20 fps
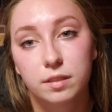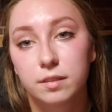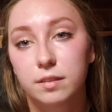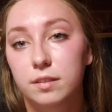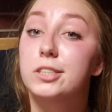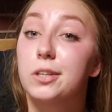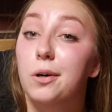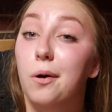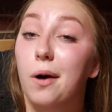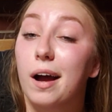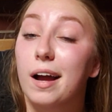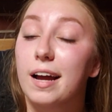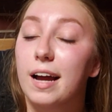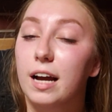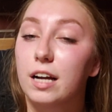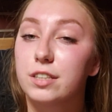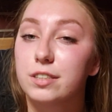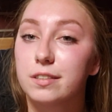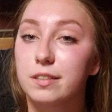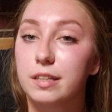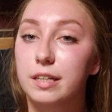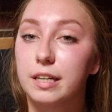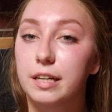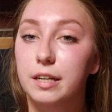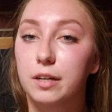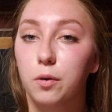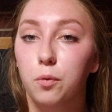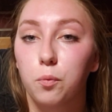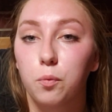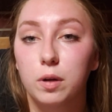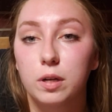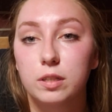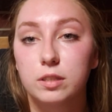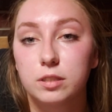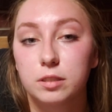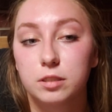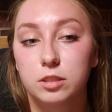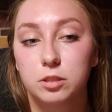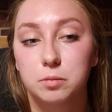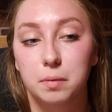So I actually went
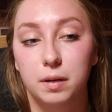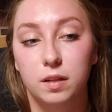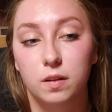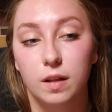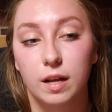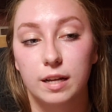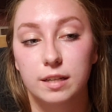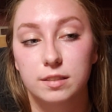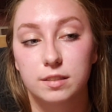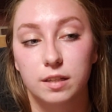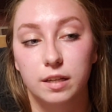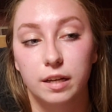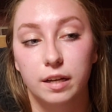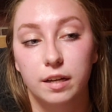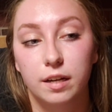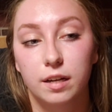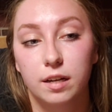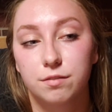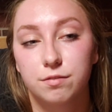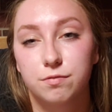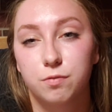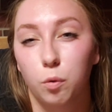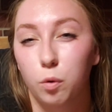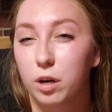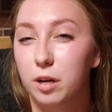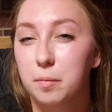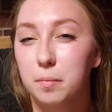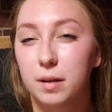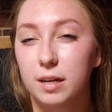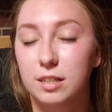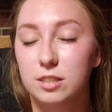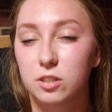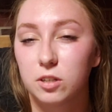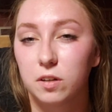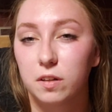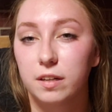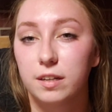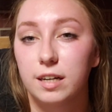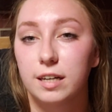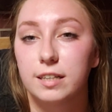to my class like 40 minutes
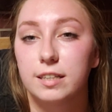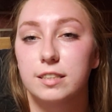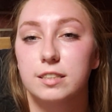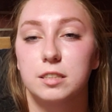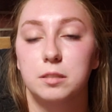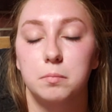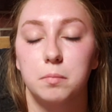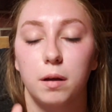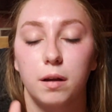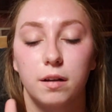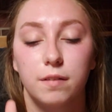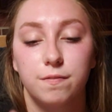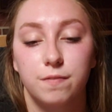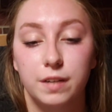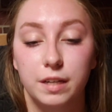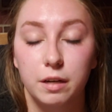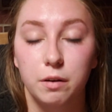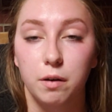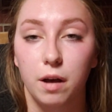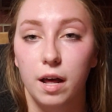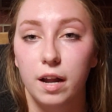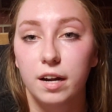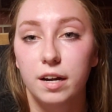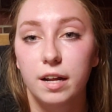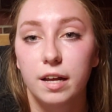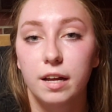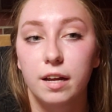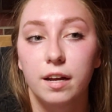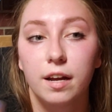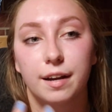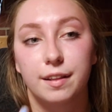early and I did some video editing.